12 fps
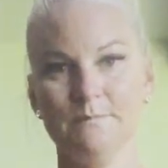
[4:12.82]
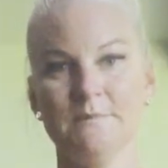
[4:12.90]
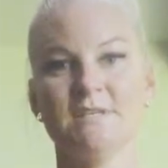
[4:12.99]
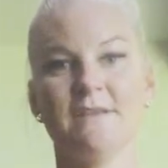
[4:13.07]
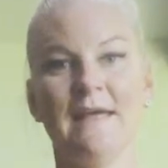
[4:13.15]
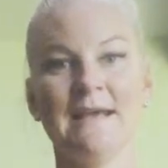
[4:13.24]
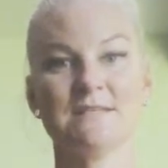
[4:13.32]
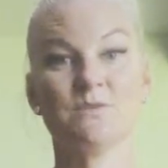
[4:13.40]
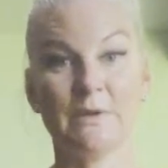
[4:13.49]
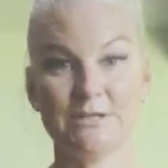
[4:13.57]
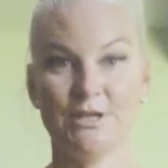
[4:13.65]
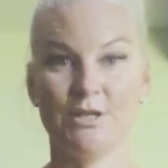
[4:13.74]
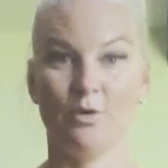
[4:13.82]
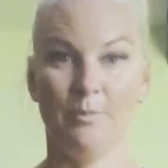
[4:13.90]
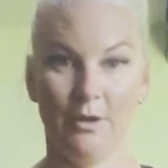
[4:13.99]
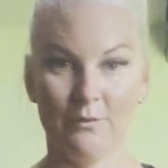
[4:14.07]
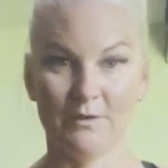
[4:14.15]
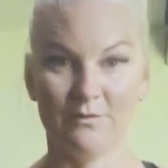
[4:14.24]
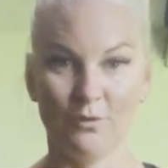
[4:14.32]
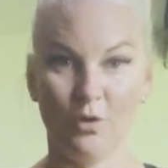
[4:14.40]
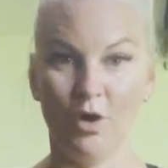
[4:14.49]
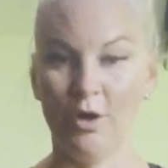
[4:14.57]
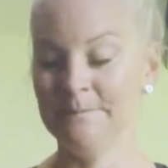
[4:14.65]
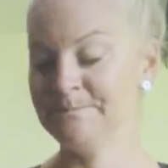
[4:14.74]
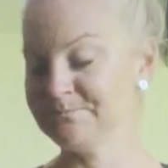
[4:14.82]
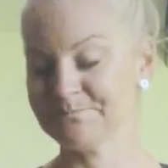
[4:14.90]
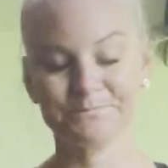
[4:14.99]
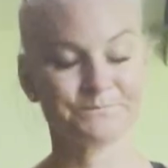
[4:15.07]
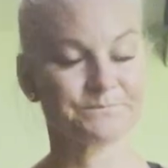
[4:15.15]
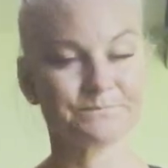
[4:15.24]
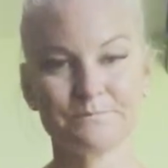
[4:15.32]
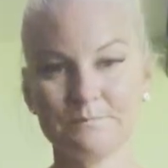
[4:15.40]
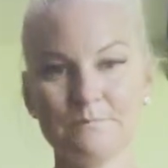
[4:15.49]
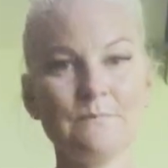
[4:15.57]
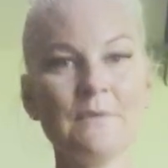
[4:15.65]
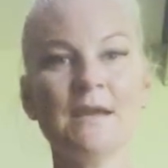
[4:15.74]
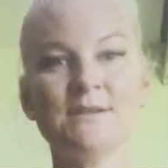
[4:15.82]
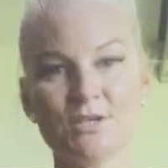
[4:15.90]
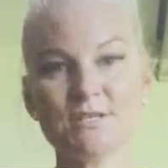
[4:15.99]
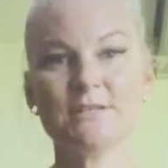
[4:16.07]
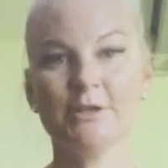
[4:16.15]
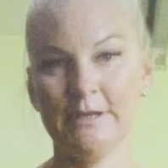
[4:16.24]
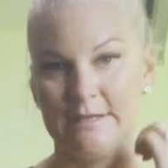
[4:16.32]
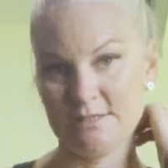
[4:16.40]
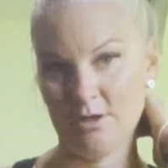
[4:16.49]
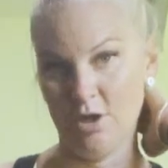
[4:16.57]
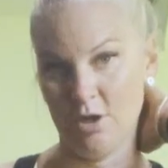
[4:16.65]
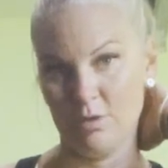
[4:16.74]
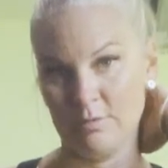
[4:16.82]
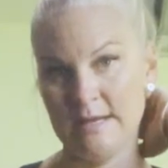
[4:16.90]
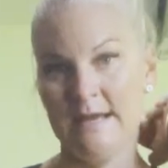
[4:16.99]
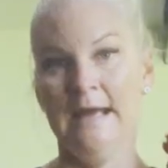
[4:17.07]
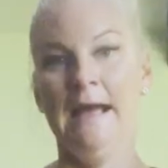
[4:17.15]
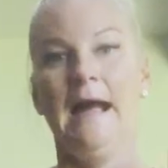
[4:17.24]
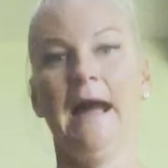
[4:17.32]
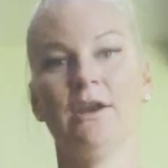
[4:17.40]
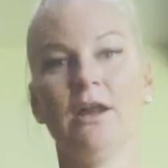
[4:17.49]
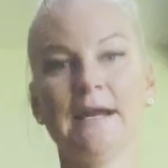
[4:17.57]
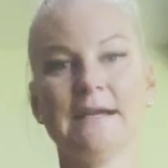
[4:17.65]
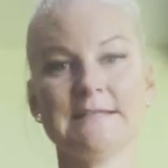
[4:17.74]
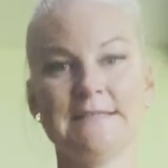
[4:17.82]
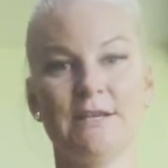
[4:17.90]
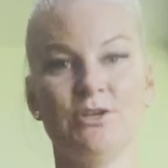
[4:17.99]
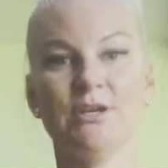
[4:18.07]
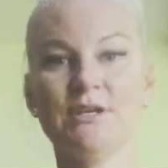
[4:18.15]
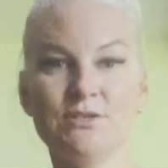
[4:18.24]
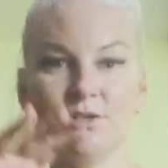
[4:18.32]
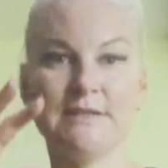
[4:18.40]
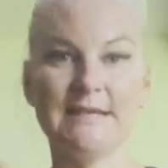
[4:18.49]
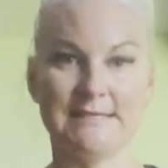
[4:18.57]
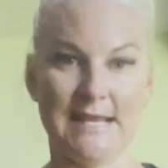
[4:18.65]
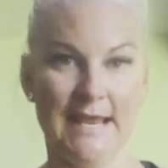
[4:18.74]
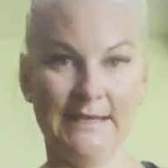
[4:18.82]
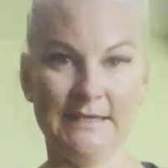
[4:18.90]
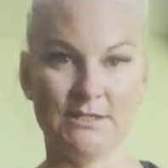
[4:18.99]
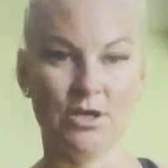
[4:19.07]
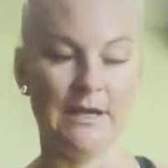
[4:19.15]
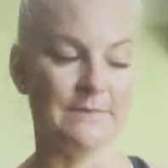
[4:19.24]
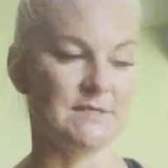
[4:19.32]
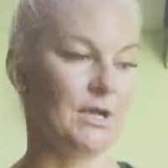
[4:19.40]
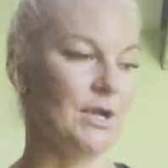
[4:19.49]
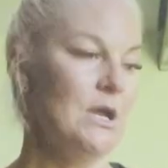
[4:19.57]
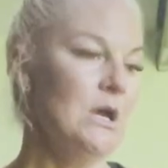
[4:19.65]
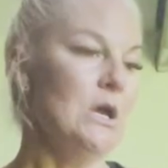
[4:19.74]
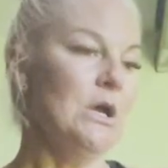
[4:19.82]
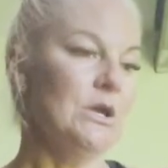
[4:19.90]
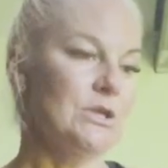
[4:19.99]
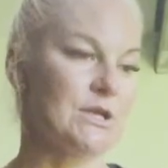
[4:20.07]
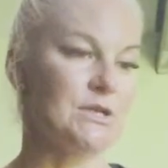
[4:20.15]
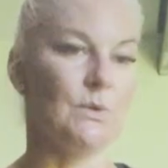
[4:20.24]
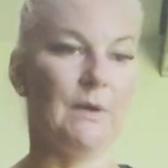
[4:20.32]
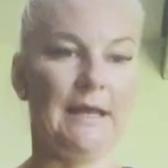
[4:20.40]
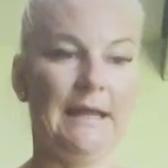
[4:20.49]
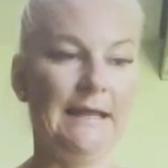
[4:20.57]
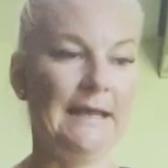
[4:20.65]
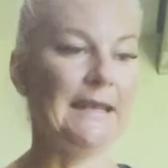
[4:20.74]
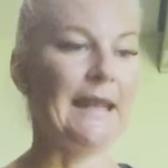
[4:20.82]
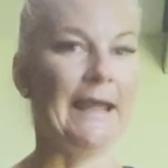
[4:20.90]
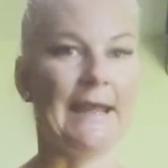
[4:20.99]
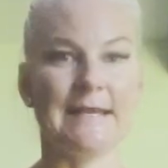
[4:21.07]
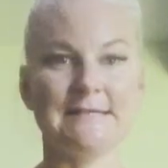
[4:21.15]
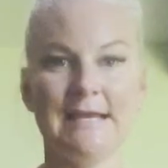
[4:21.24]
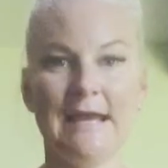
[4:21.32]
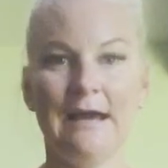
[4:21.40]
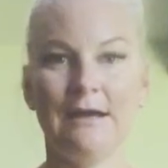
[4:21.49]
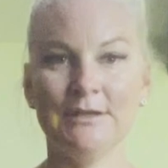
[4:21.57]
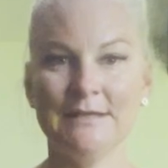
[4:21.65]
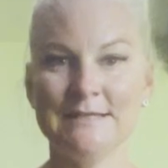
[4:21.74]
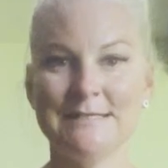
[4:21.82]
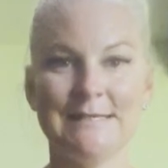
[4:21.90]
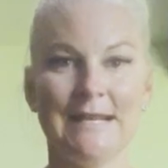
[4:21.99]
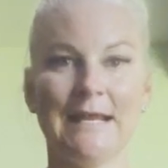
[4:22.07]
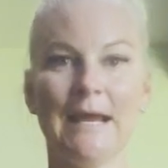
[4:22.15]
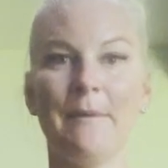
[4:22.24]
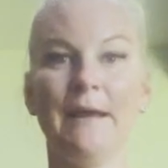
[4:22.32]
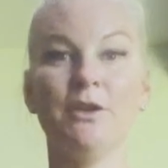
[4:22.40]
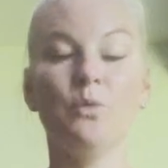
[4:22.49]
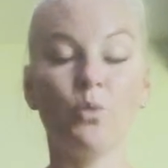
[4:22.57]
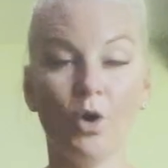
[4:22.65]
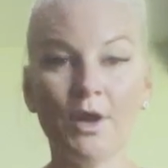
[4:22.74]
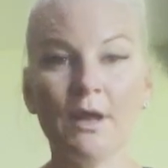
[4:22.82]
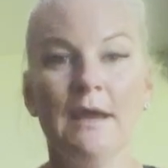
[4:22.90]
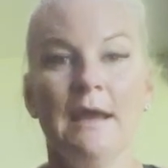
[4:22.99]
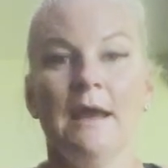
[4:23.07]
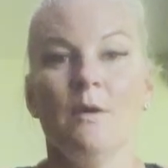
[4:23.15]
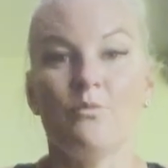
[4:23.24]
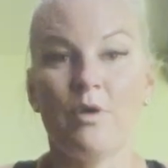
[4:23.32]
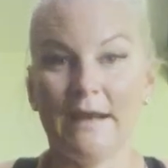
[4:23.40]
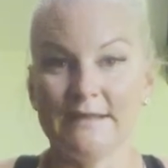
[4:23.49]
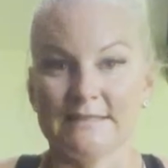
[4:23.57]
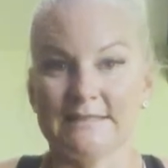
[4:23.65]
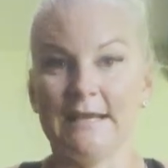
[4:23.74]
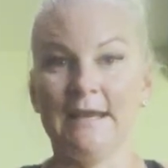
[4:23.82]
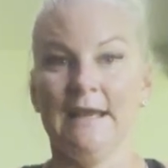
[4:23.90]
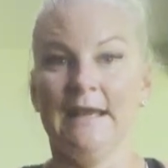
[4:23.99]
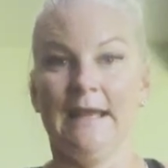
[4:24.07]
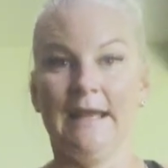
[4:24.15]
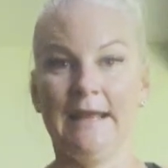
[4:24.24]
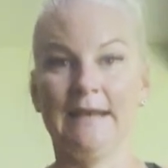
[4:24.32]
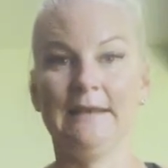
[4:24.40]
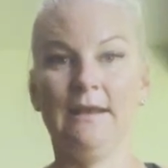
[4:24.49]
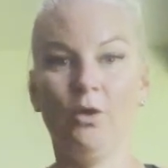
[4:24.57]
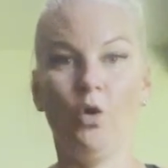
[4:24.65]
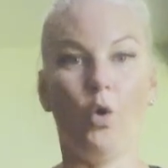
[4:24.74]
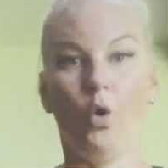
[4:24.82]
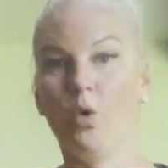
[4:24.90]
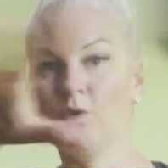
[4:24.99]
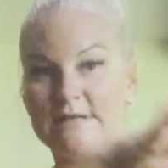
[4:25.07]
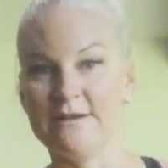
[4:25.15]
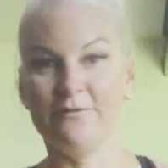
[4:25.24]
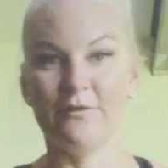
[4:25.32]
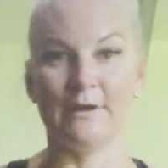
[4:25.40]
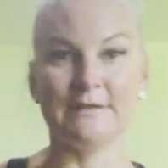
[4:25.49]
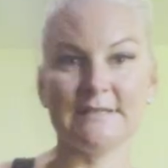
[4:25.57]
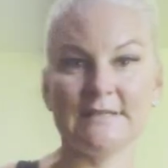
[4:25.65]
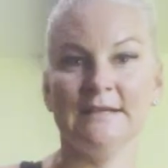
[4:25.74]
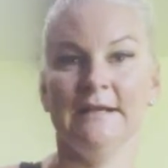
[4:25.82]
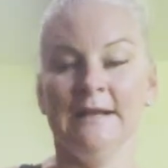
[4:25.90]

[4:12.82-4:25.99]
So that's switching your pelvic floor on and just learning to hold. And like I said, you can do this anytime. So you can do it laying down, sitting up, and you want to practice it in all different